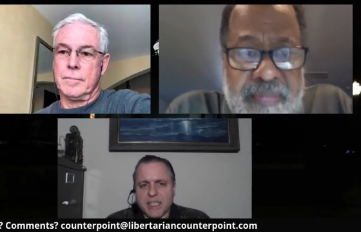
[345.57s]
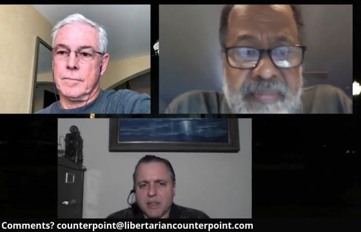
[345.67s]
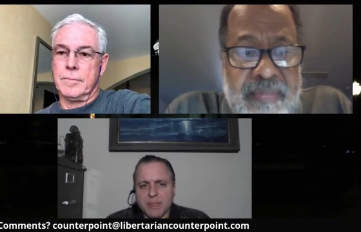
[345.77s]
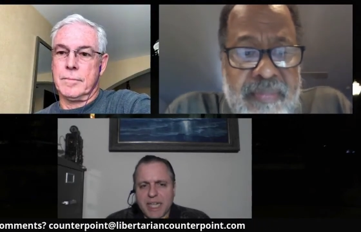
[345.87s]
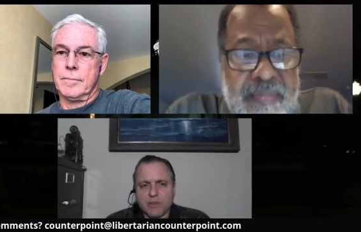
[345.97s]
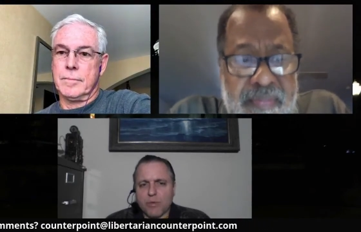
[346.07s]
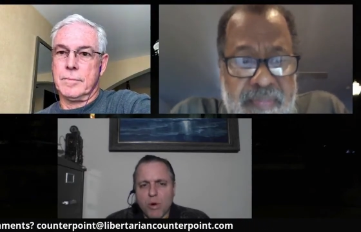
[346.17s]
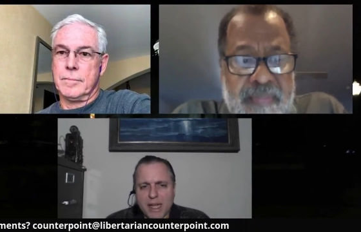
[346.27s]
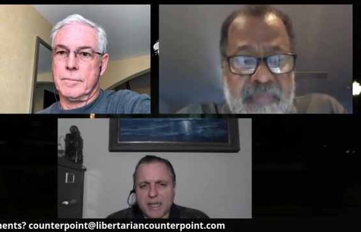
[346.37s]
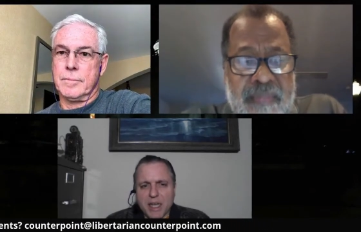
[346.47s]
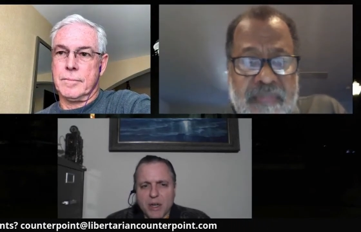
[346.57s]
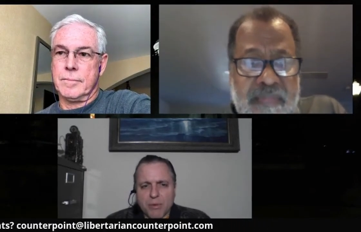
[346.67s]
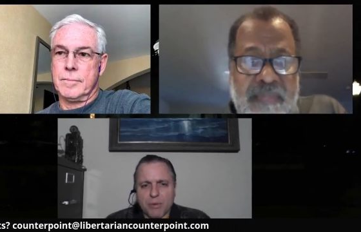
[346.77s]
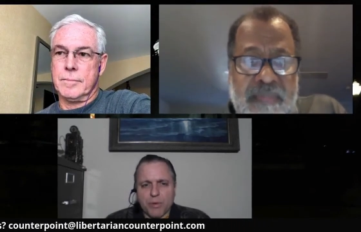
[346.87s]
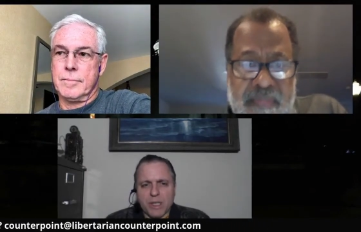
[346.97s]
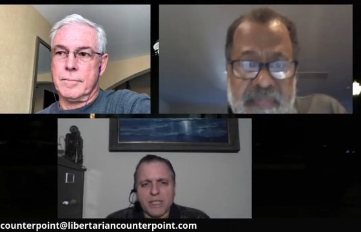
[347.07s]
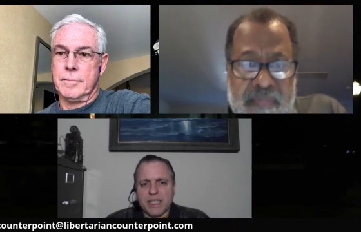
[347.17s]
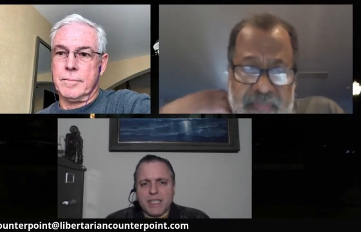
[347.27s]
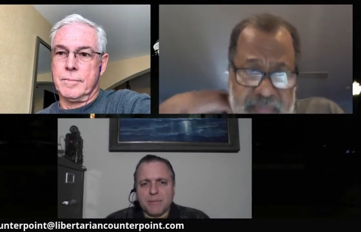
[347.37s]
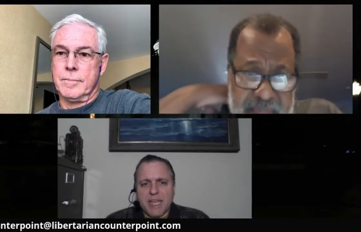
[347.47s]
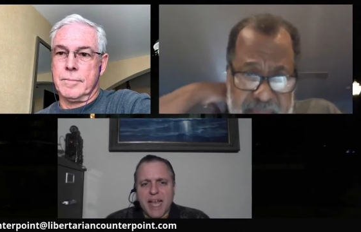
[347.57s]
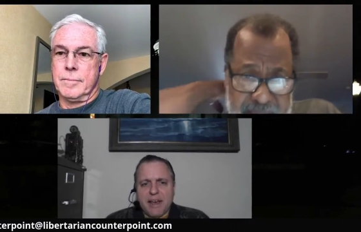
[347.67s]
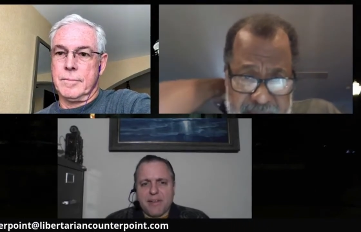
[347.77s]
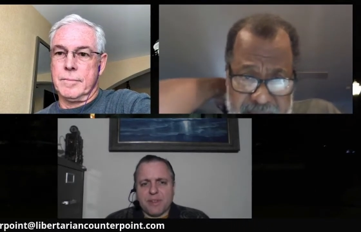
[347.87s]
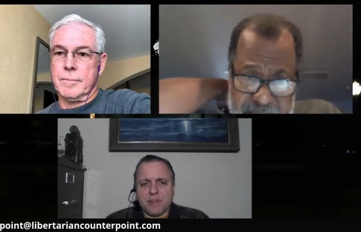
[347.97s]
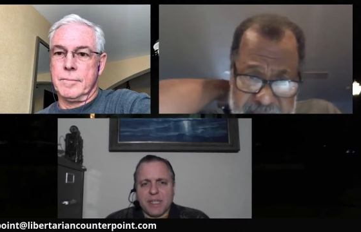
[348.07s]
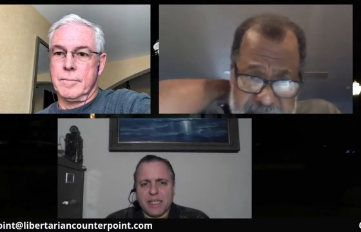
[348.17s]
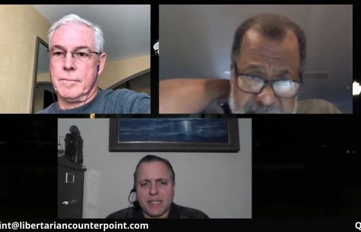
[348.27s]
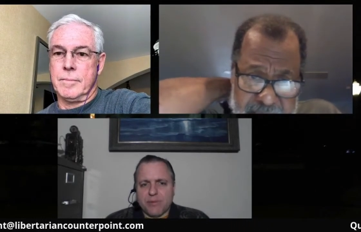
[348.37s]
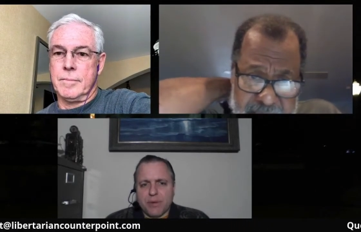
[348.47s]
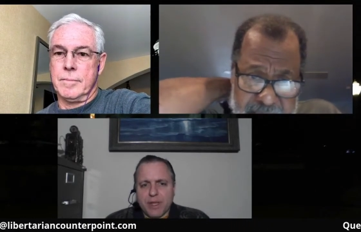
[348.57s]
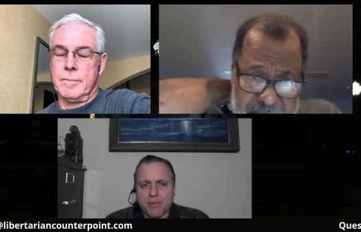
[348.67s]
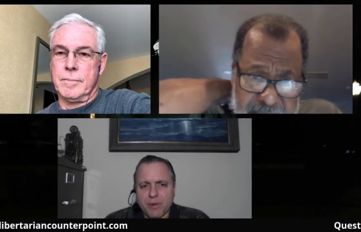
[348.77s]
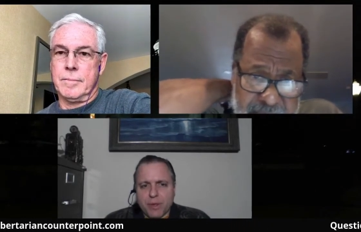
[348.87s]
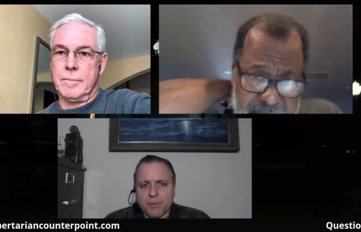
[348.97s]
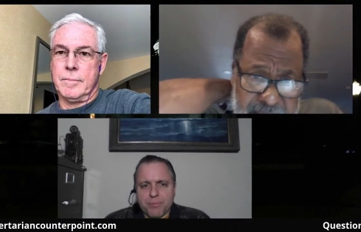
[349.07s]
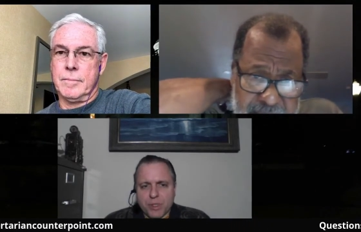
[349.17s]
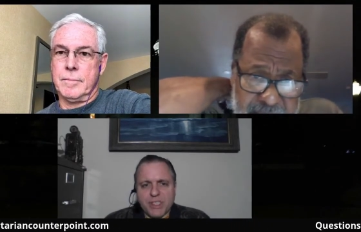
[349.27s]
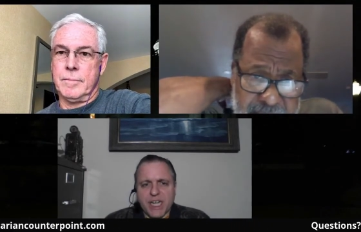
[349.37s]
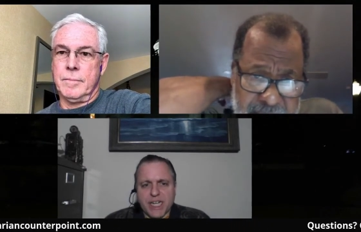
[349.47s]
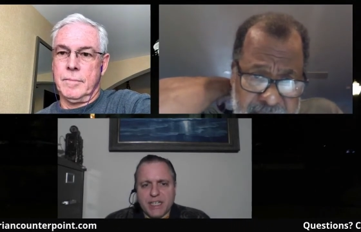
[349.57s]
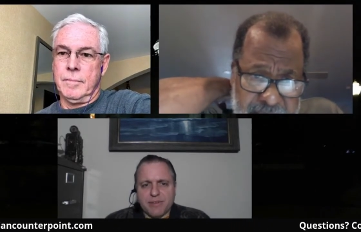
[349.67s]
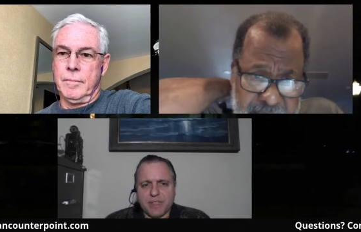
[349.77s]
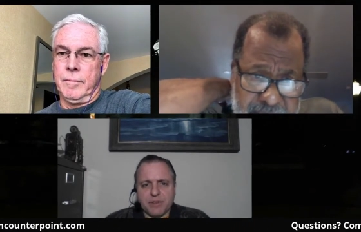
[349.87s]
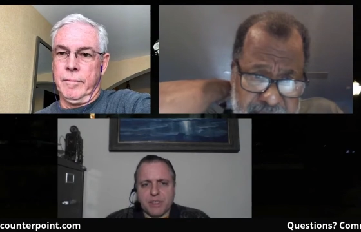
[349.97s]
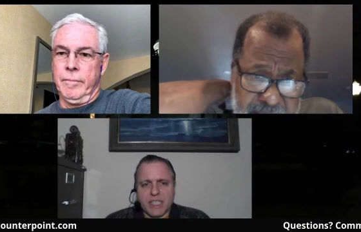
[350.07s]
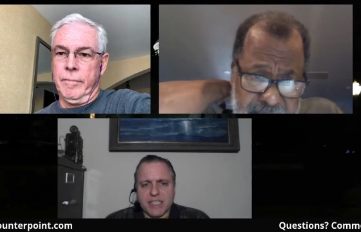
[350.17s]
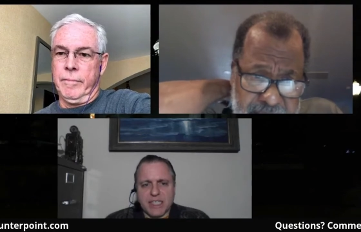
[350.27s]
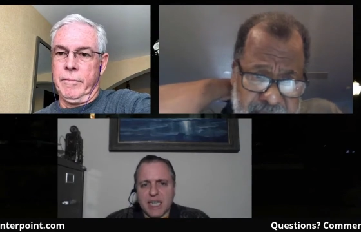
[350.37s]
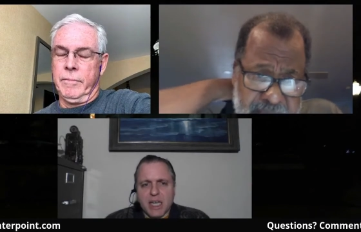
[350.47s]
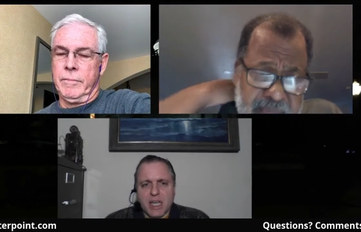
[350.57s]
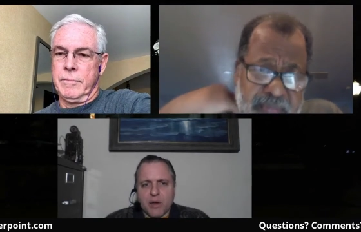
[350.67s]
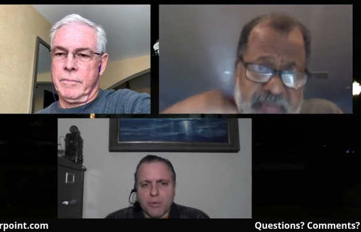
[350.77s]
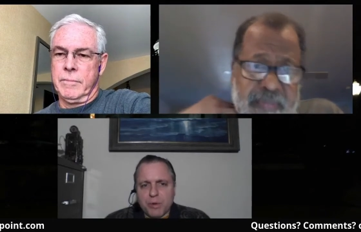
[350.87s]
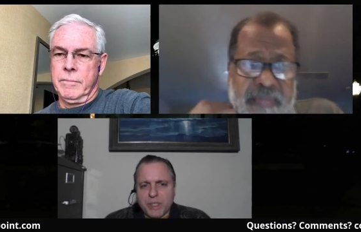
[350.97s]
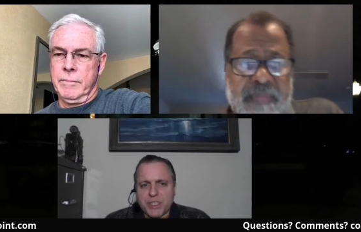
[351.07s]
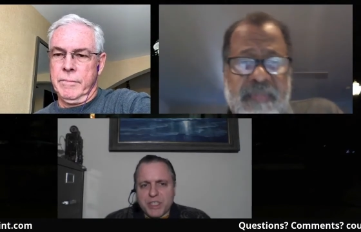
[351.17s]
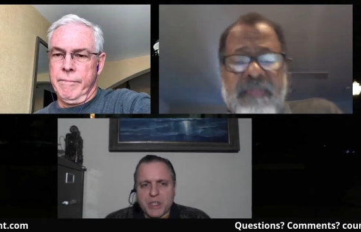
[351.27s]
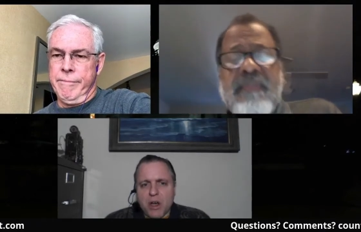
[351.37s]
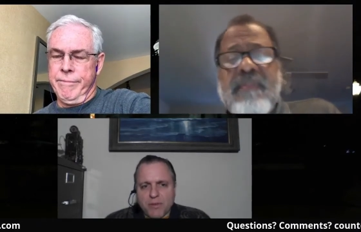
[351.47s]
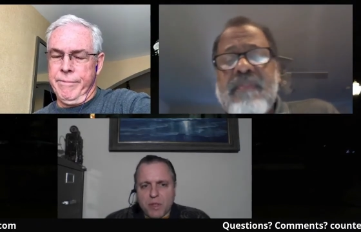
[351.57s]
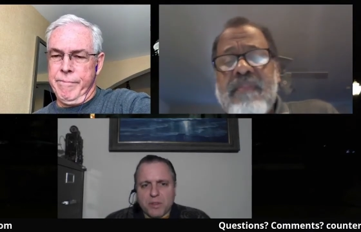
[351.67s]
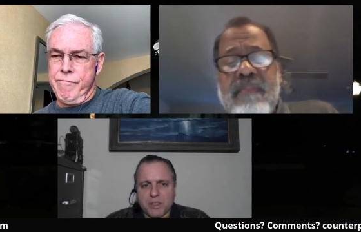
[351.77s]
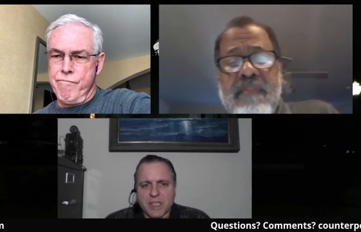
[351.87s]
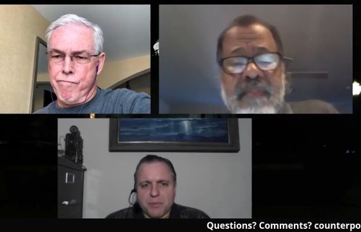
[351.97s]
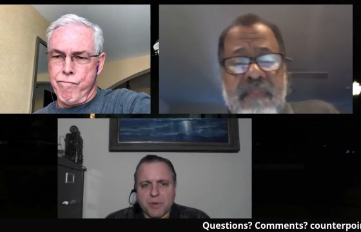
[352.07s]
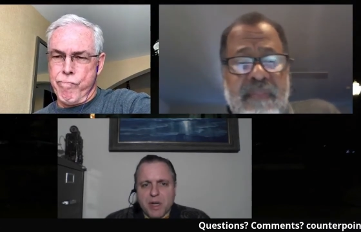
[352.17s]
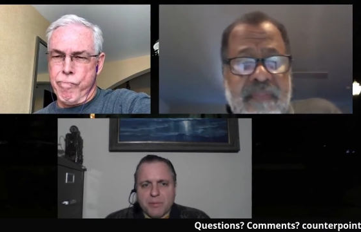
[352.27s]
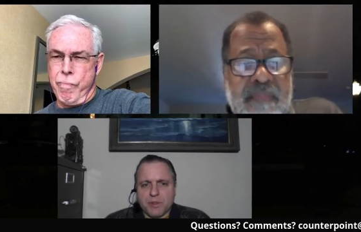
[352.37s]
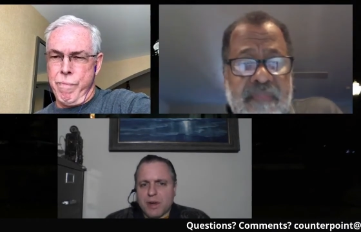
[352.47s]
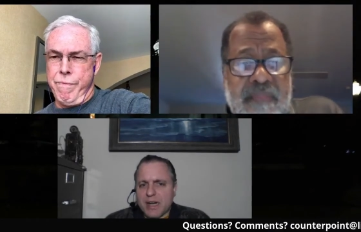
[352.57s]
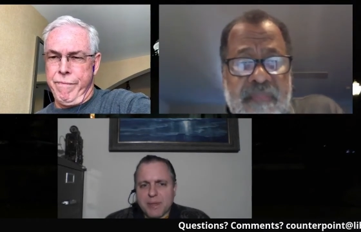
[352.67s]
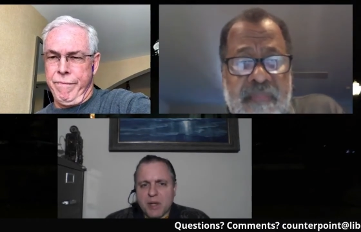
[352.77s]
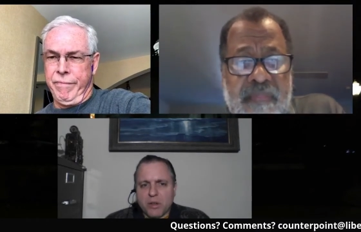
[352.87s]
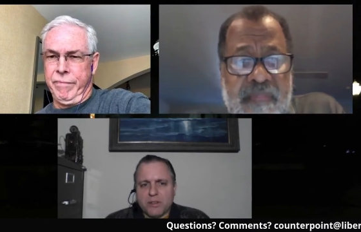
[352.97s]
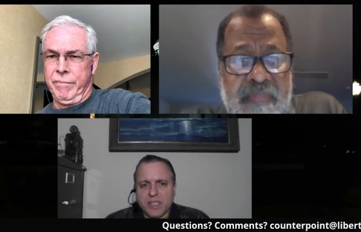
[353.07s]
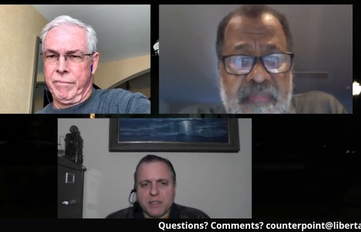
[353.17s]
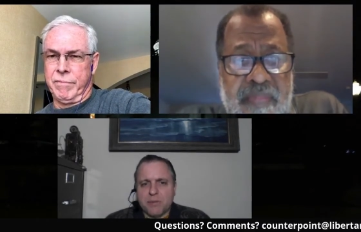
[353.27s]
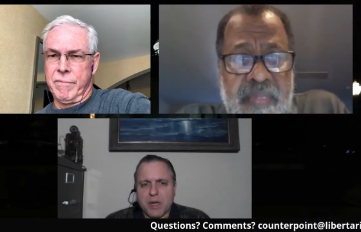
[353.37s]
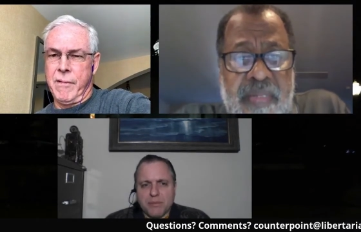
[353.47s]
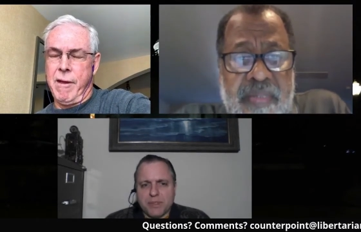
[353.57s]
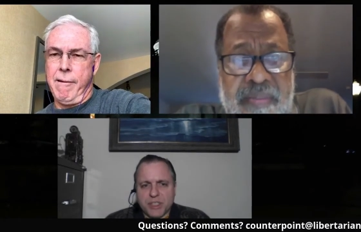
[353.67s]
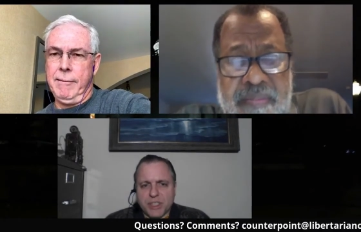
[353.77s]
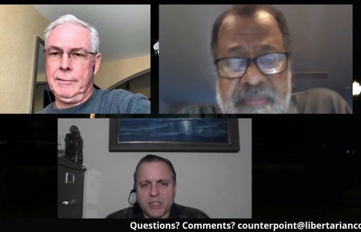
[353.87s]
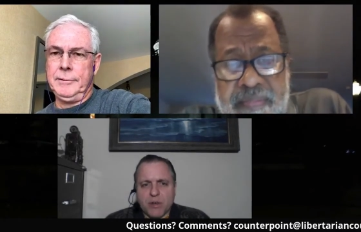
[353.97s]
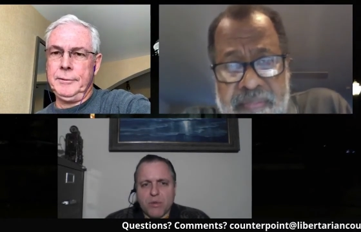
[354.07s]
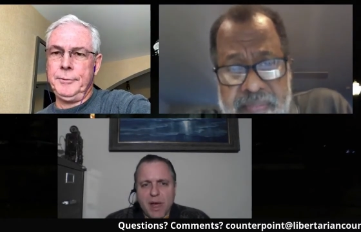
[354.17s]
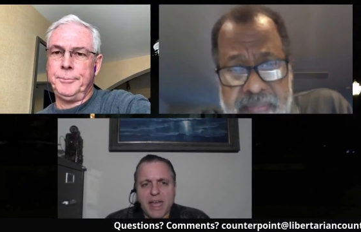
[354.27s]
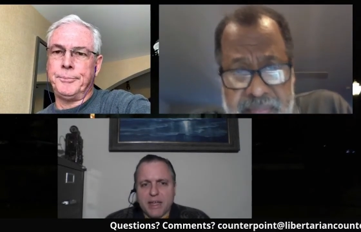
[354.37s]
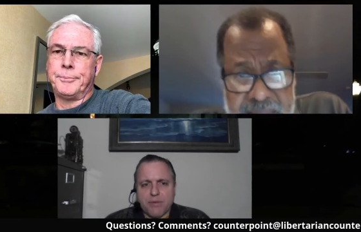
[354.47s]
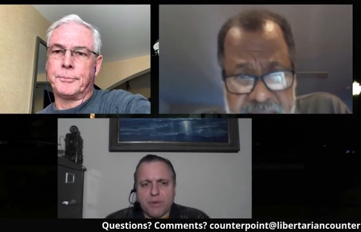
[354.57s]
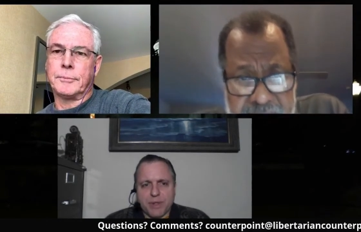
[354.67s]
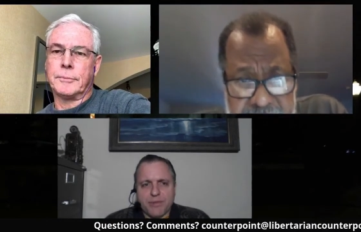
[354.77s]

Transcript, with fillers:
Speaker 1: You know, I mean that's what we really need to be after. And and if we if we appreciate individual justice, we should solve all those other problems, right? I mean, all those other problems should go away if we